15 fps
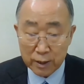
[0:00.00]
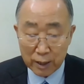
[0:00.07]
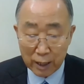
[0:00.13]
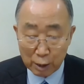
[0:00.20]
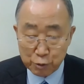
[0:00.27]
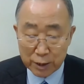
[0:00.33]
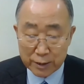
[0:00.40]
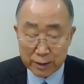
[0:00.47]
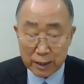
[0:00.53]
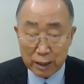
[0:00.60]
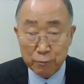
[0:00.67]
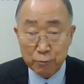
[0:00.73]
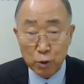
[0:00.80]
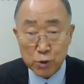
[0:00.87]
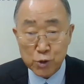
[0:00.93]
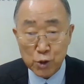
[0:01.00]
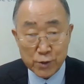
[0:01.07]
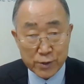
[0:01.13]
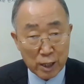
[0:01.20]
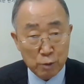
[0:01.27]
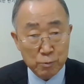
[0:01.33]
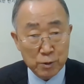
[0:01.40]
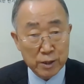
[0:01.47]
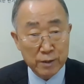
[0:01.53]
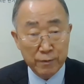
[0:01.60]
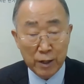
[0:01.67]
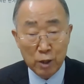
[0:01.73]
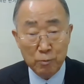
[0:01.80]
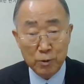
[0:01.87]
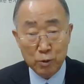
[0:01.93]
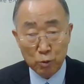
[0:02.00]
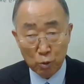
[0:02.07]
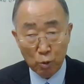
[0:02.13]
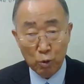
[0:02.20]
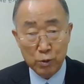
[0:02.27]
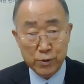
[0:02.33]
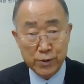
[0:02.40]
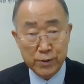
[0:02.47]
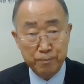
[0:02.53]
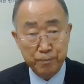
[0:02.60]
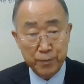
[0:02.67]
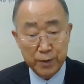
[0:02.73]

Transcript: Agenda for Sustainable Development Goals.